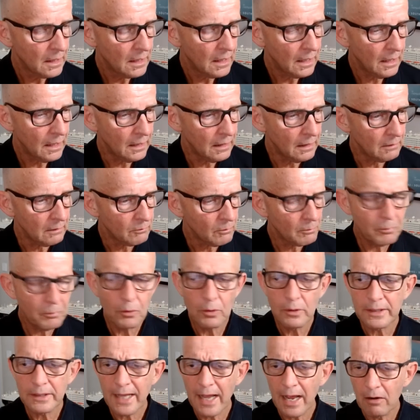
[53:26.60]
we're
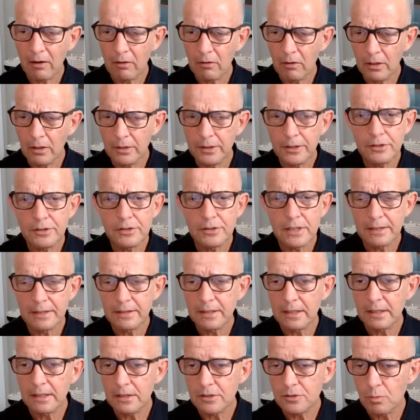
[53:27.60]
putting Carol on it, I
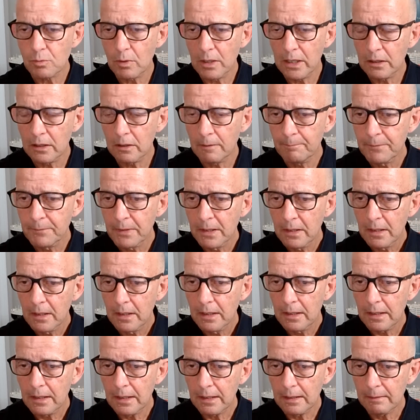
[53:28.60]
think, as well.
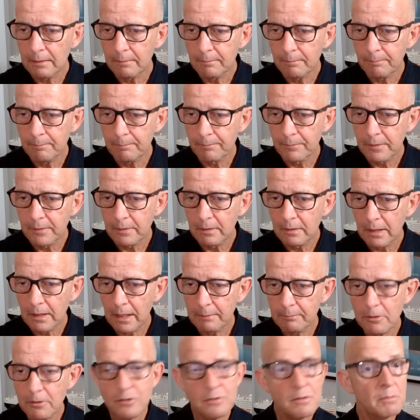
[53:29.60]
And
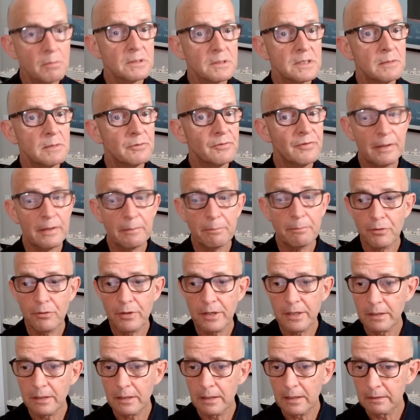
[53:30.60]
most people seem to have had
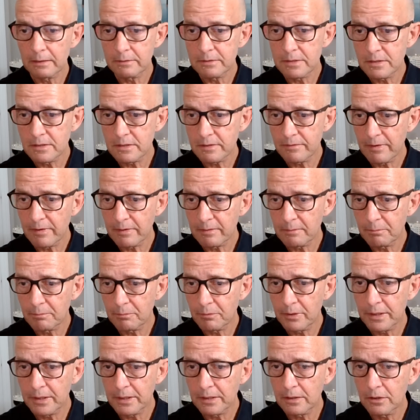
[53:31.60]
a
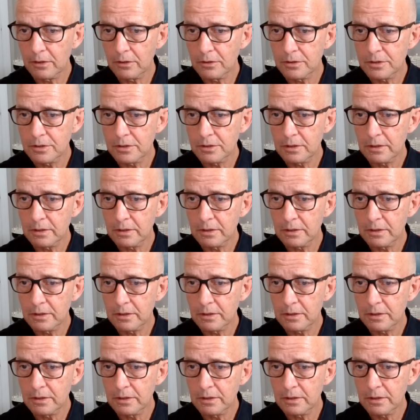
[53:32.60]
pretty good